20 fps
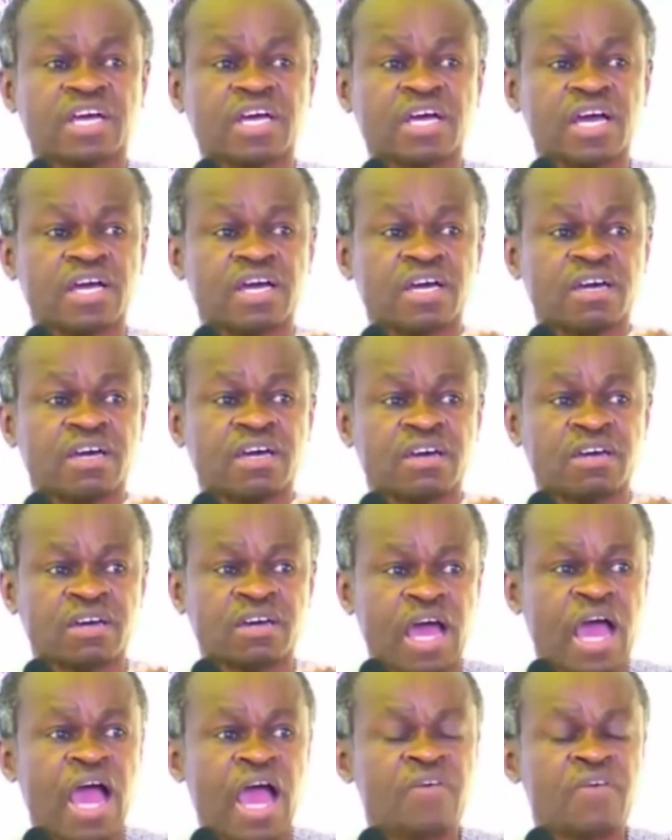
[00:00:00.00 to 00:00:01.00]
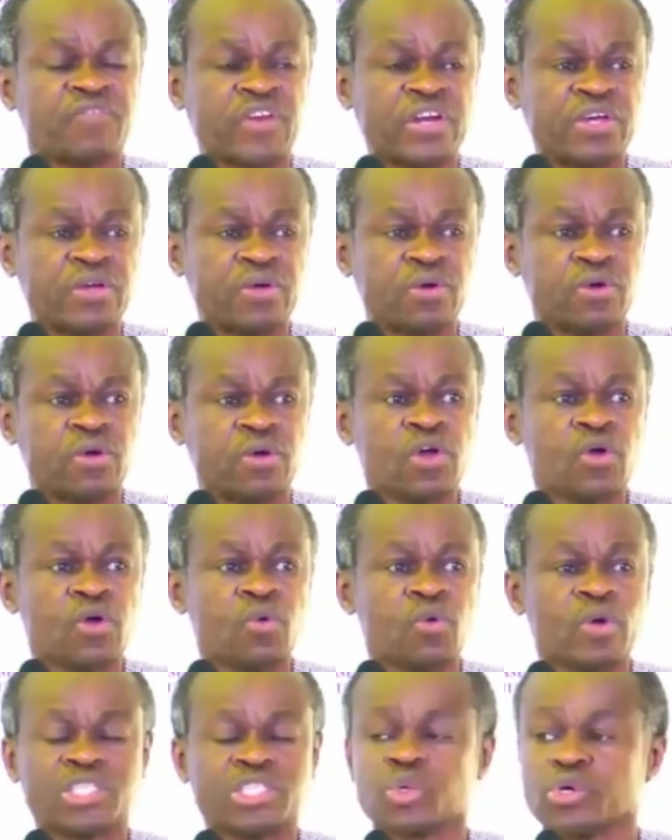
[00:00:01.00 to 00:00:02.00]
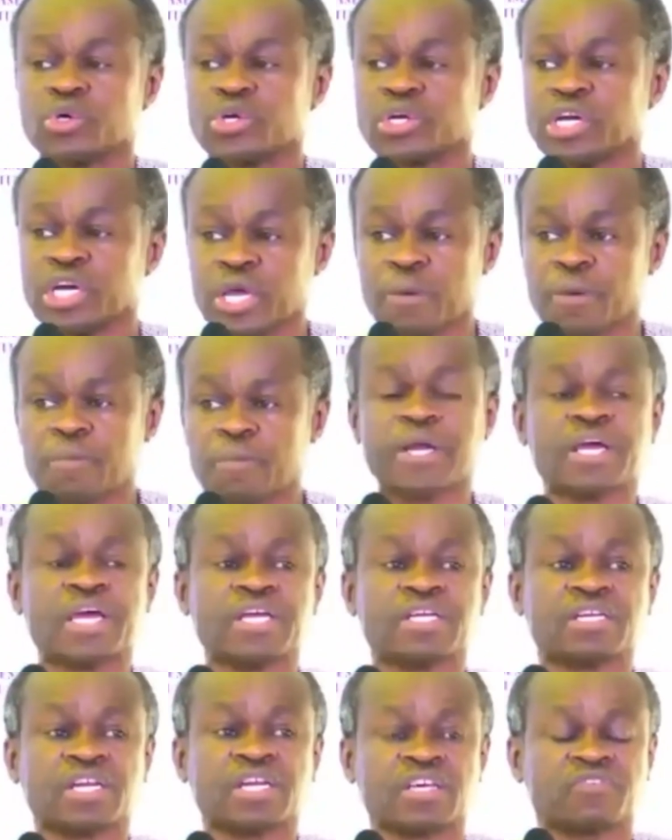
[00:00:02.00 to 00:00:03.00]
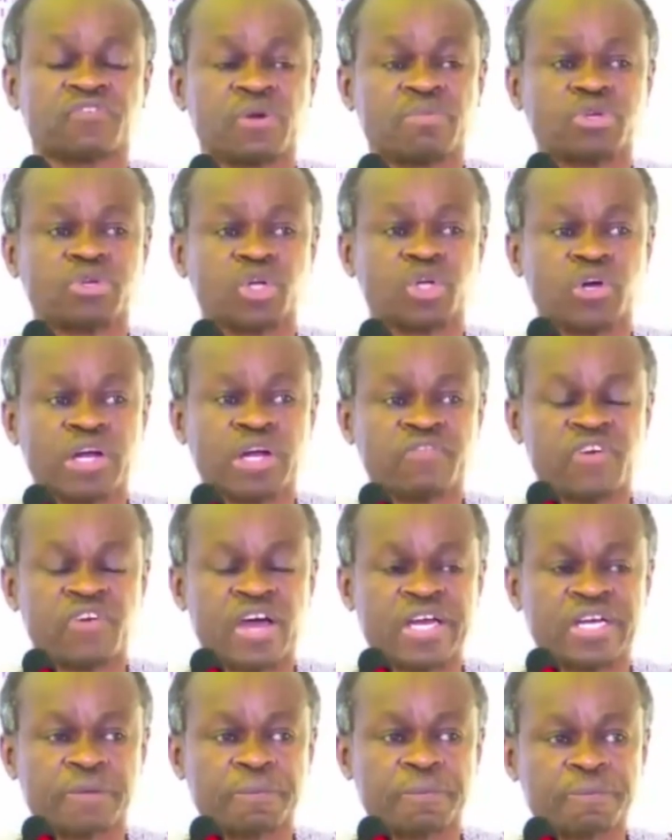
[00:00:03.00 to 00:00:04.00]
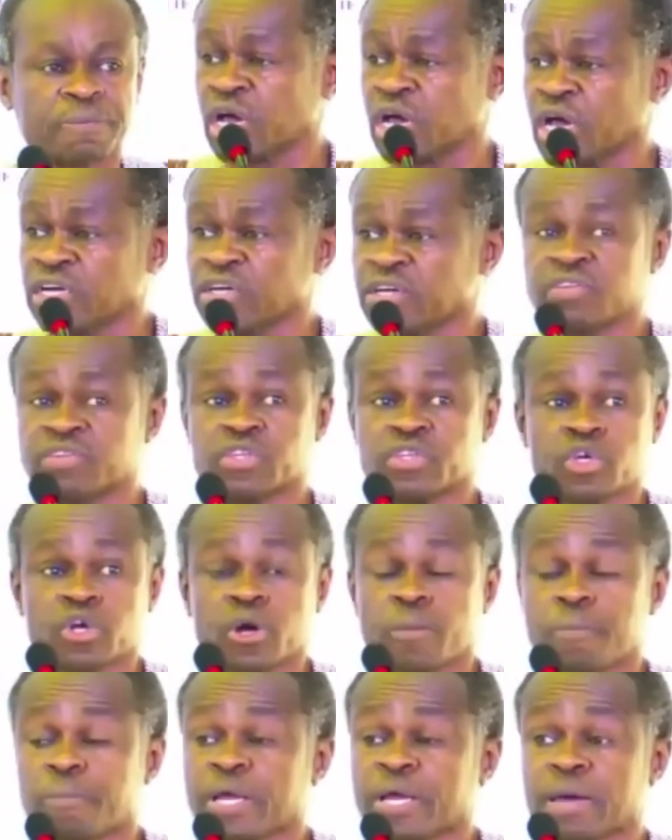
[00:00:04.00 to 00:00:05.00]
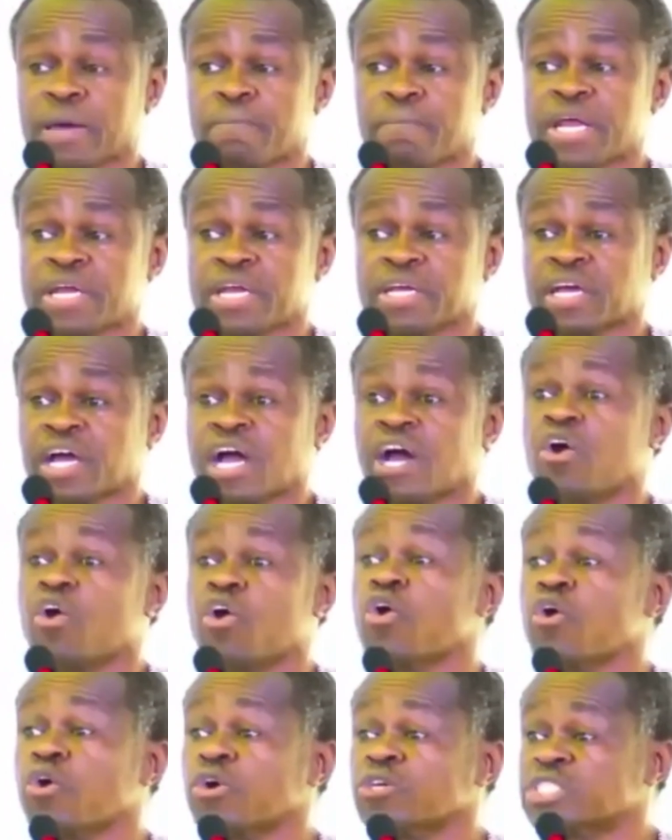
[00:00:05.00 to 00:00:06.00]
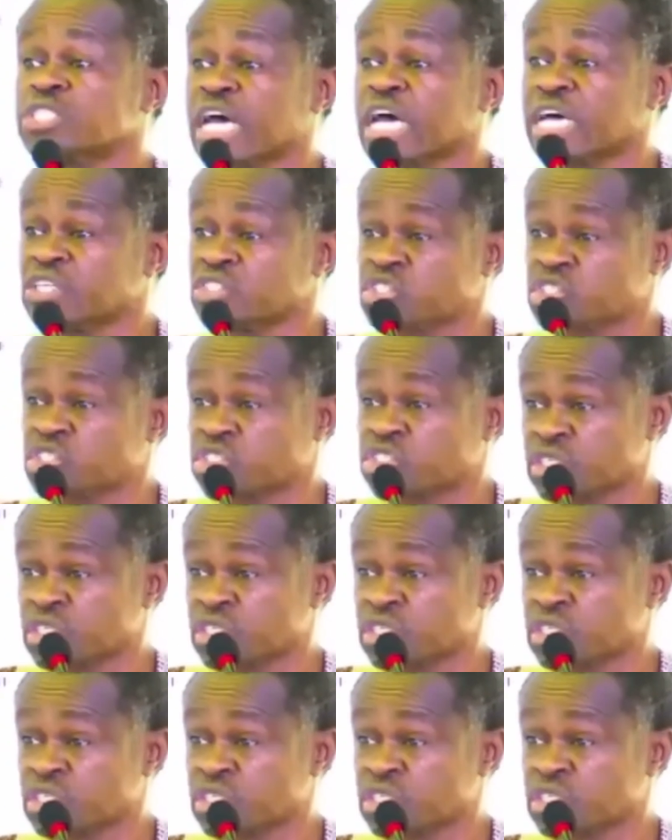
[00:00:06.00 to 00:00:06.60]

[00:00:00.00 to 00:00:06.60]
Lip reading: And Europe and America owes us, actually, they must be told. Sometimes we don't tell them.